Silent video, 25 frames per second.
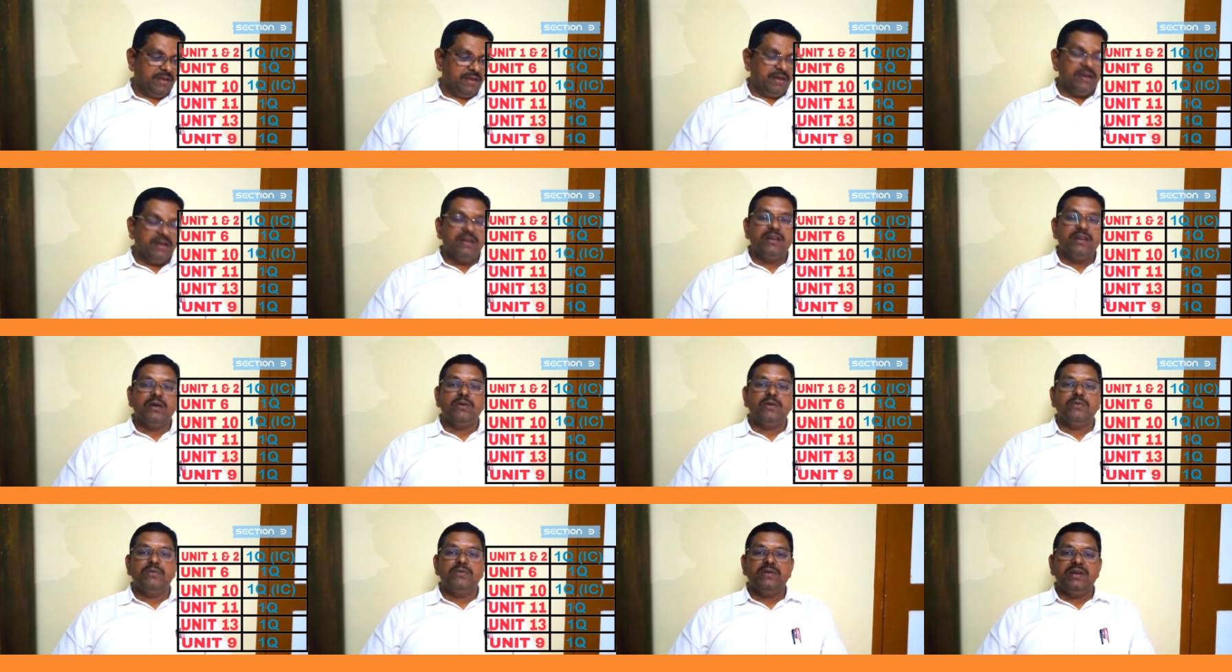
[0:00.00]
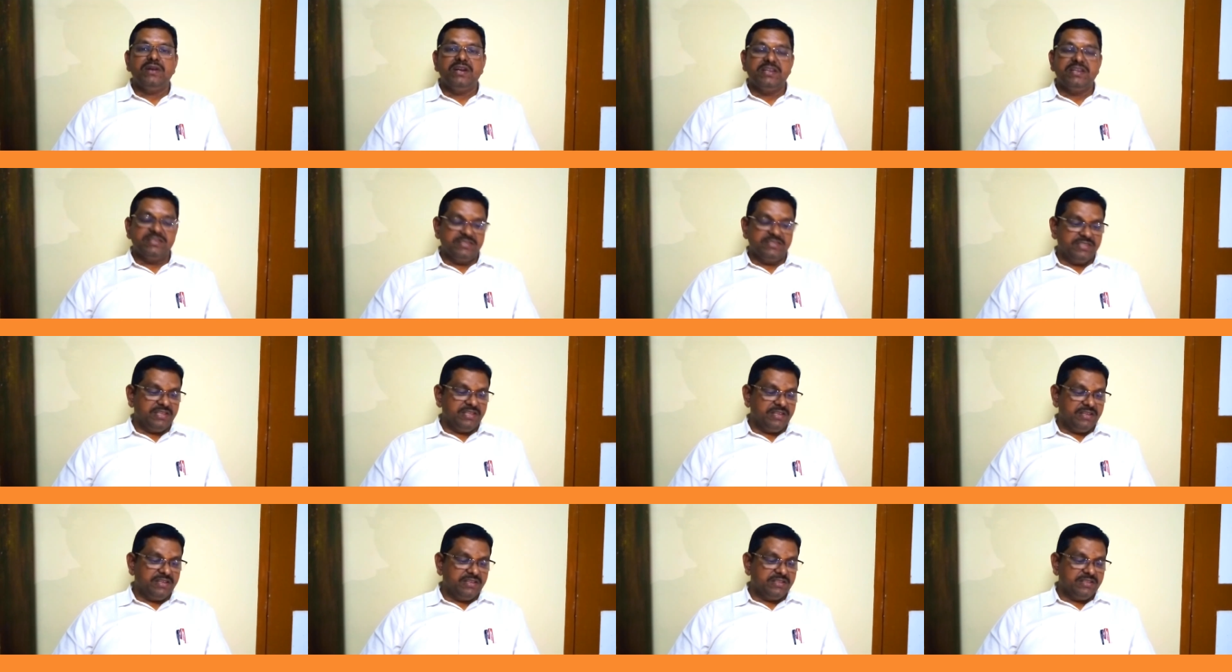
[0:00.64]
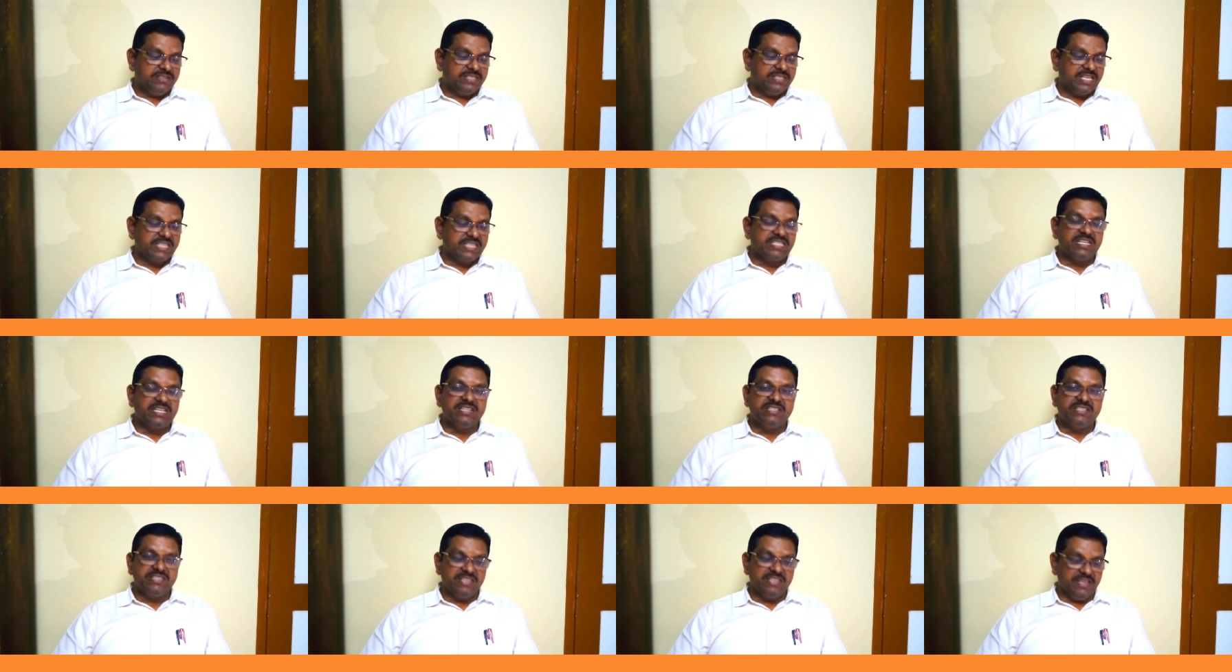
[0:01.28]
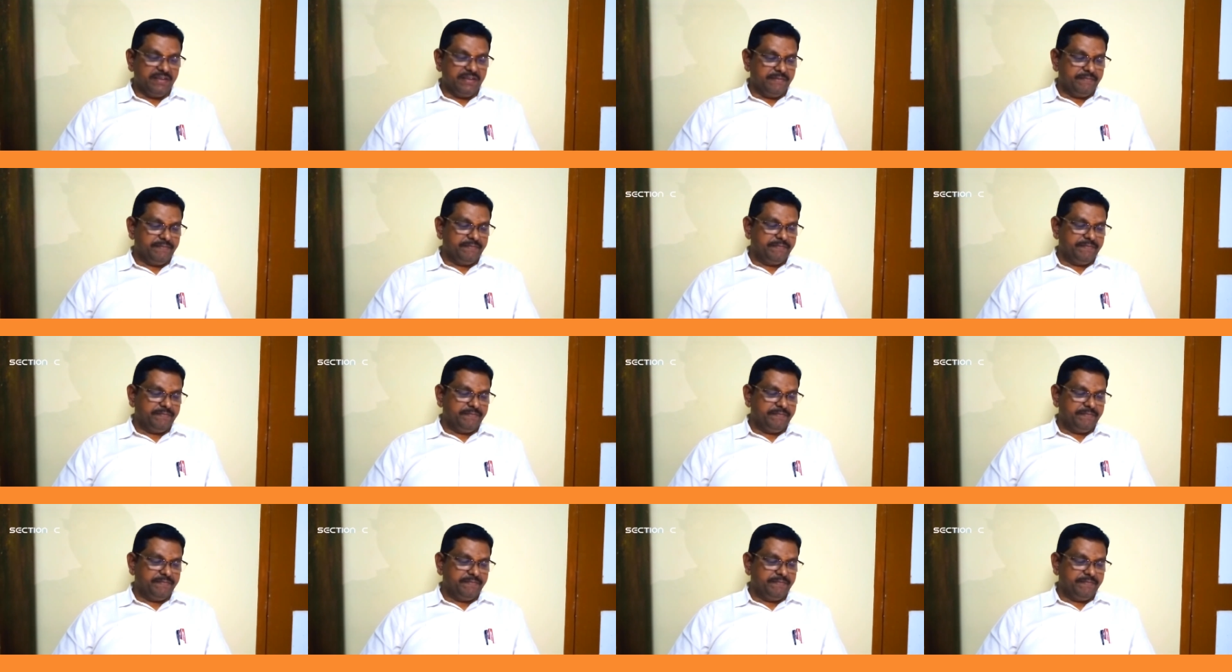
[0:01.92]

Now let us see section C.